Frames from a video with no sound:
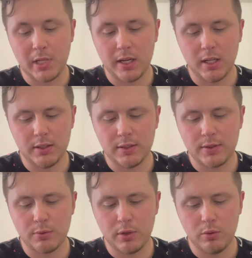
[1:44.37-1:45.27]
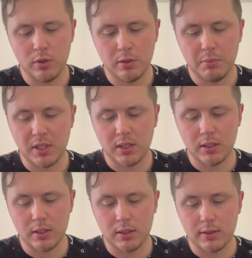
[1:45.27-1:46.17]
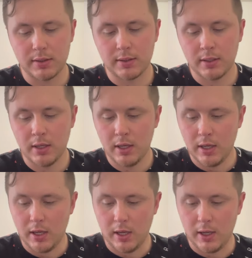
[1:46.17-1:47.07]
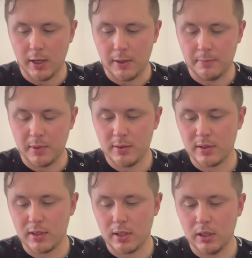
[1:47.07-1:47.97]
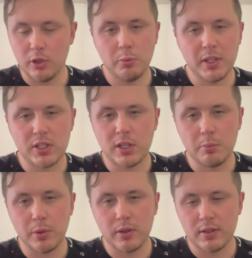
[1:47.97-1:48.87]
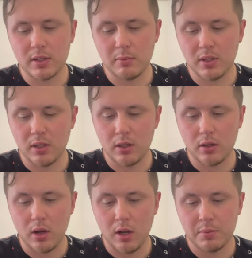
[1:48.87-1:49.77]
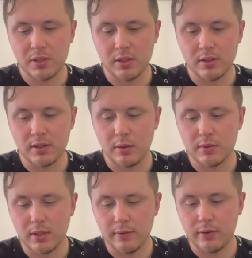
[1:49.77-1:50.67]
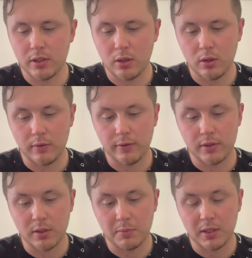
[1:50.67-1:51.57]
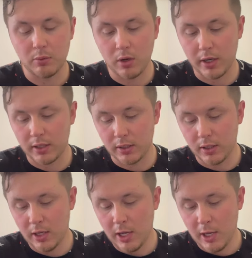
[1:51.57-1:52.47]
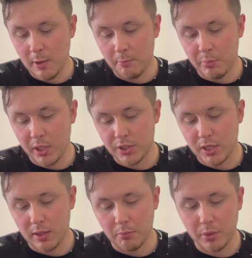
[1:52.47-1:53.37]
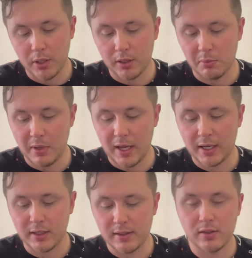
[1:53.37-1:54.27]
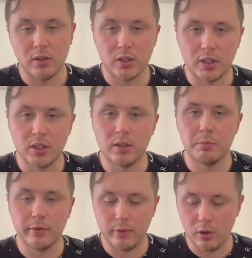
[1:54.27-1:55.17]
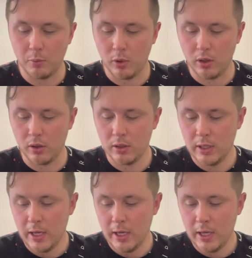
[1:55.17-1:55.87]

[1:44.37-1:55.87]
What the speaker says: got this 3-wood because it was a little bit cheaper than some of the other options. I was definitely going for something where I could budget it and put it in the bag and still look good, perform well.